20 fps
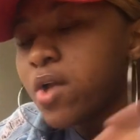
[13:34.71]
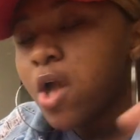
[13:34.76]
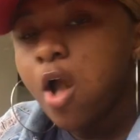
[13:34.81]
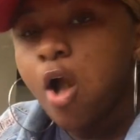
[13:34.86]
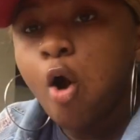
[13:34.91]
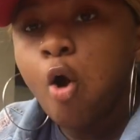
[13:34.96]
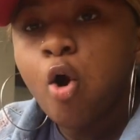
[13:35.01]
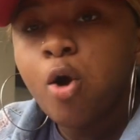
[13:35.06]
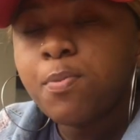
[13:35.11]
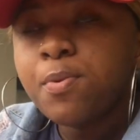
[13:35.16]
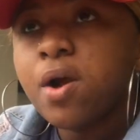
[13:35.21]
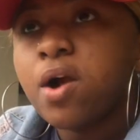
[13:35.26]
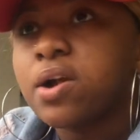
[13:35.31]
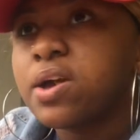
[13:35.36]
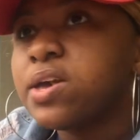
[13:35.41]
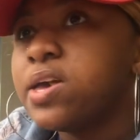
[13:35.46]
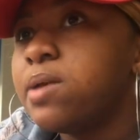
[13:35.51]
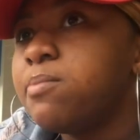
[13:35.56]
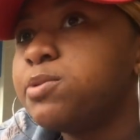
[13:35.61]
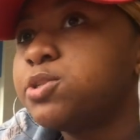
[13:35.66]
I hope y'all
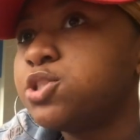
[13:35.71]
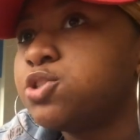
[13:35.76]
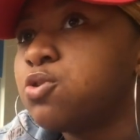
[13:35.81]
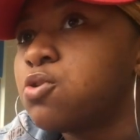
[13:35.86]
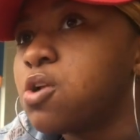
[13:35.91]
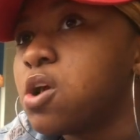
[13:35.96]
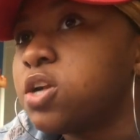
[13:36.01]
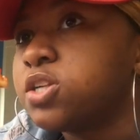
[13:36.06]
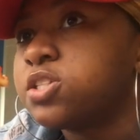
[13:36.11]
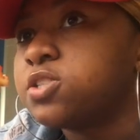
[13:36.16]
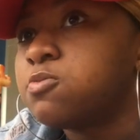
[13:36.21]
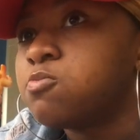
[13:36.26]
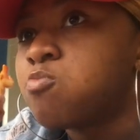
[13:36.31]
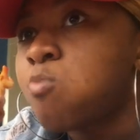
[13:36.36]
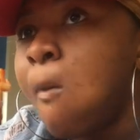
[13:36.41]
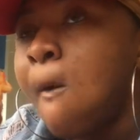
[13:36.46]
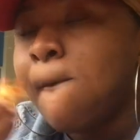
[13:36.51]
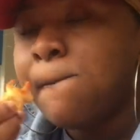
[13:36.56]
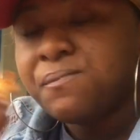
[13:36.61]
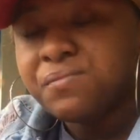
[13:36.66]
can hear me too, because
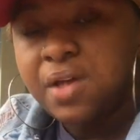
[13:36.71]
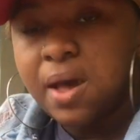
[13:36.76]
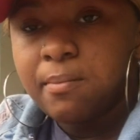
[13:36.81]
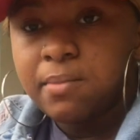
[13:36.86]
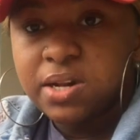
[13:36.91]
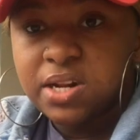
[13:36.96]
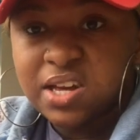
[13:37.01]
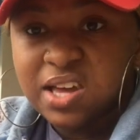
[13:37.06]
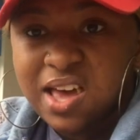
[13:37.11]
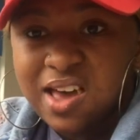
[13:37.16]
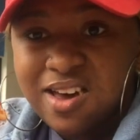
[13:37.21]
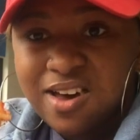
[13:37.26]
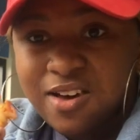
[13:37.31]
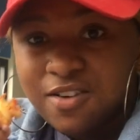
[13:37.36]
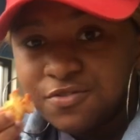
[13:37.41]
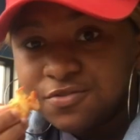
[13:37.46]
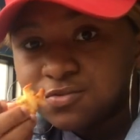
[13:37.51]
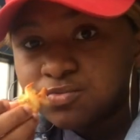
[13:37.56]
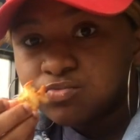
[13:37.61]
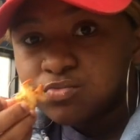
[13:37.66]
I'm in a
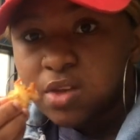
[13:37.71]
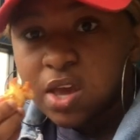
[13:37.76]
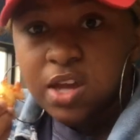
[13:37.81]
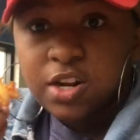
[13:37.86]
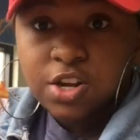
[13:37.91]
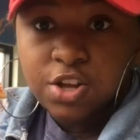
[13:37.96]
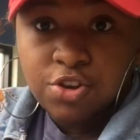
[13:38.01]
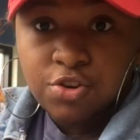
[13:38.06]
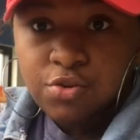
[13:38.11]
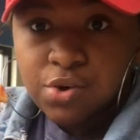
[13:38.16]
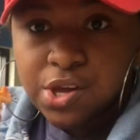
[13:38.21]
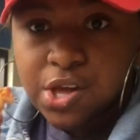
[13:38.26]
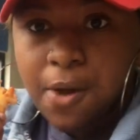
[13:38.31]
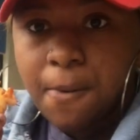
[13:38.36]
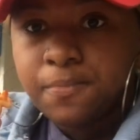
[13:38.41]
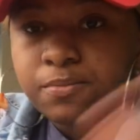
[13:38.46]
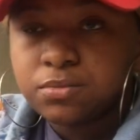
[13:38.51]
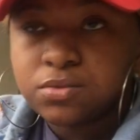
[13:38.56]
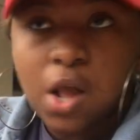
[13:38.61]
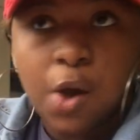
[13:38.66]
cab in the union
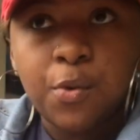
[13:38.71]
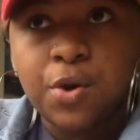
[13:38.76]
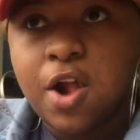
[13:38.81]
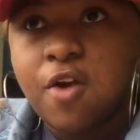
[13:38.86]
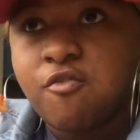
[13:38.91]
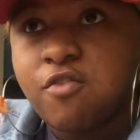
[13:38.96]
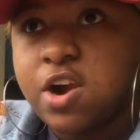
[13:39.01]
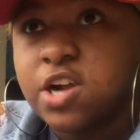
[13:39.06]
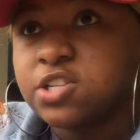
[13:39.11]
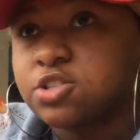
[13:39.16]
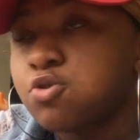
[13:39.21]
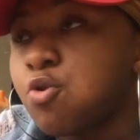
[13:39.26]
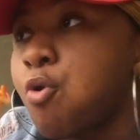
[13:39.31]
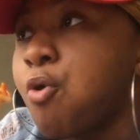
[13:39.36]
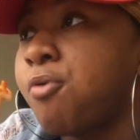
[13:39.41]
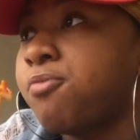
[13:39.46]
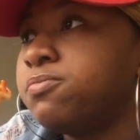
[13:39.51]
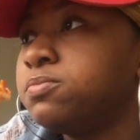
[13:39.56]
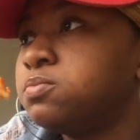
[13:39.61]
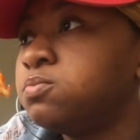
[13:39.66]
or whatever at
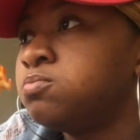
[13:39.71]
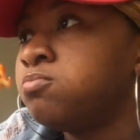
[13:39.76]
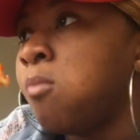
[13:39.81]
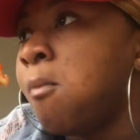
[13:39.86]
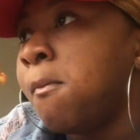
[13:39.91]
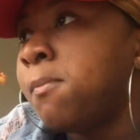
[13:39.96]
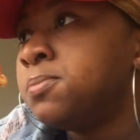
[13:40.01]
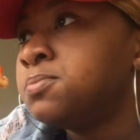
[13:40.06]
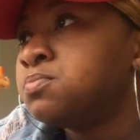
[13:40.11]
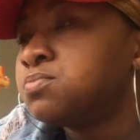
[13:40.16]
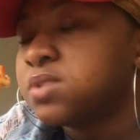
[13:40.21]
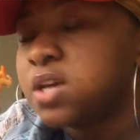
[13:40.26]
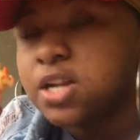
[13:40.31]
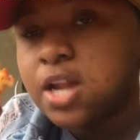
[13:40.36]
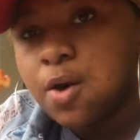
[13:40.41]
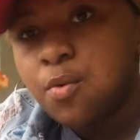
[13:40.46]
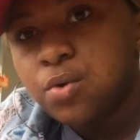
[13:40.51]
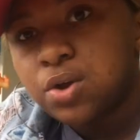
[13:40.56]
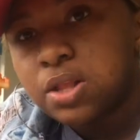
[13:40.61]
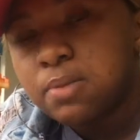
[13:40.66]
school. And
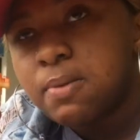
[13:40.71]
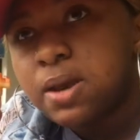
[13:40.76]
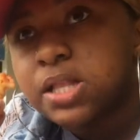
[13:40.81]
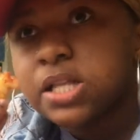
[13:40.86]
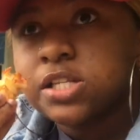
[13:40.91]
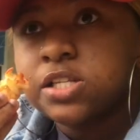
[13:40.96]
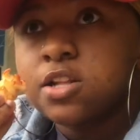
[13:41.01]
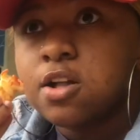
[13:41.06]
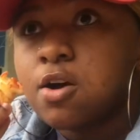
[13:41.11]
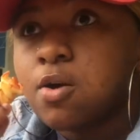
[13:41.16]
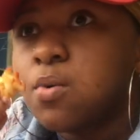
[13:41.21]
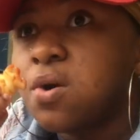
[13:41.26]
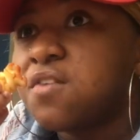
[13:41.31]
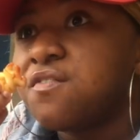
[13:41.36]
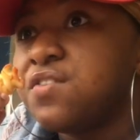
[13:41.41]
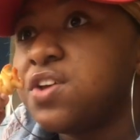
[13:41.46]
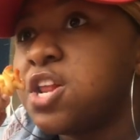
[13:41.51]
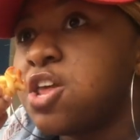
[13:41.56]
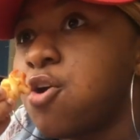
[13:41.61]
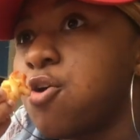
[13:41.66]
I want to make this a quick
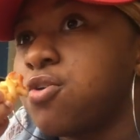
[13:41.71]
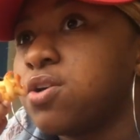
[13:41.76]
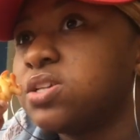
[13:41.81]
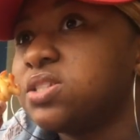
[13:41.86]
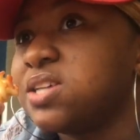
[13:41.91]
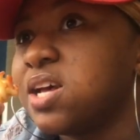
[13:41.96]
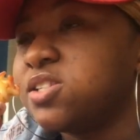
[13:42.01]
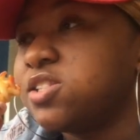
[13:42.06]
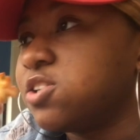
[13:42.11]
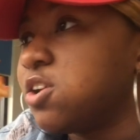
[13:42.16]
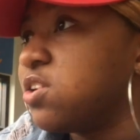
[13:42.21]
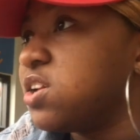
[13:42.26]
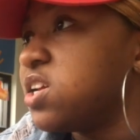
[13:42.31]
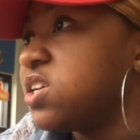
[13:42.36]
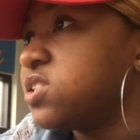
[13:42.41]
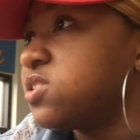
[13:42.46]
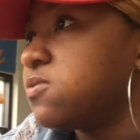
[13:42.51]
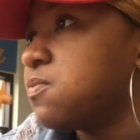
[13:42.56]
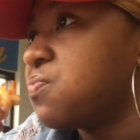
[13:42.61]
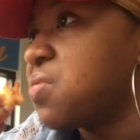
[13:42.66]
video, because I saw this